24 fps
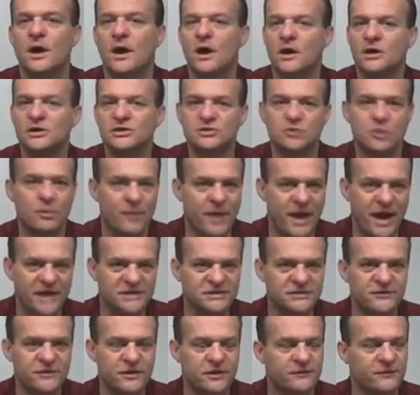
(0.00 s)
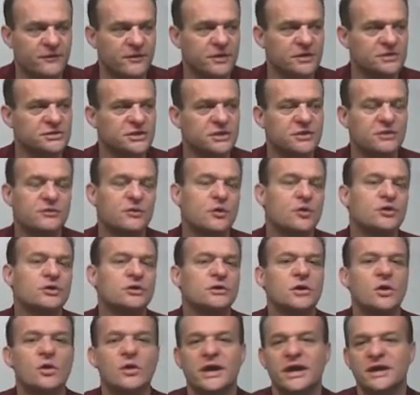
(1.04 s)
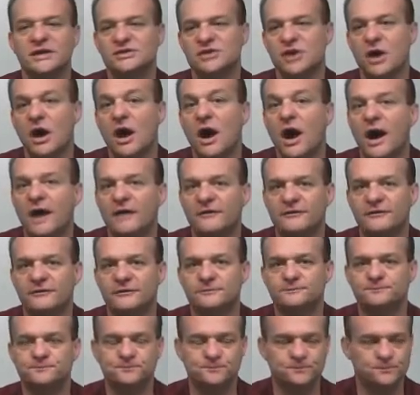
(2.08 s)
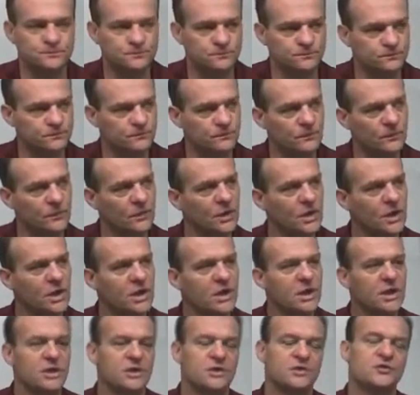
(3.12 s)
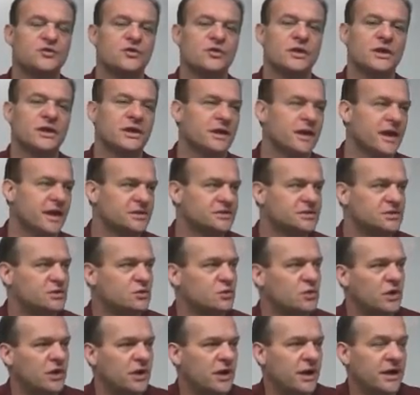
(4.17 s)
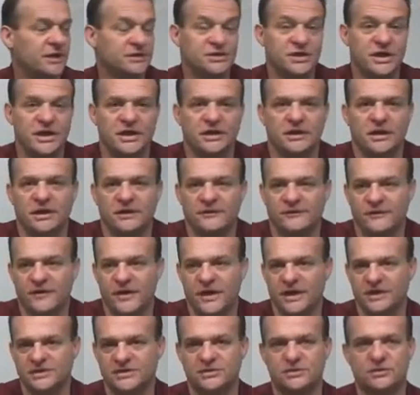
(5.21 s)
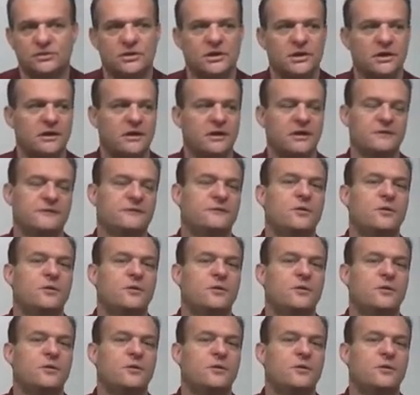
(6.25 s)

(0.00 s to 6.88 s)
Also, a passive interference can throw your locates off. You're drilling next to a chain link fence or a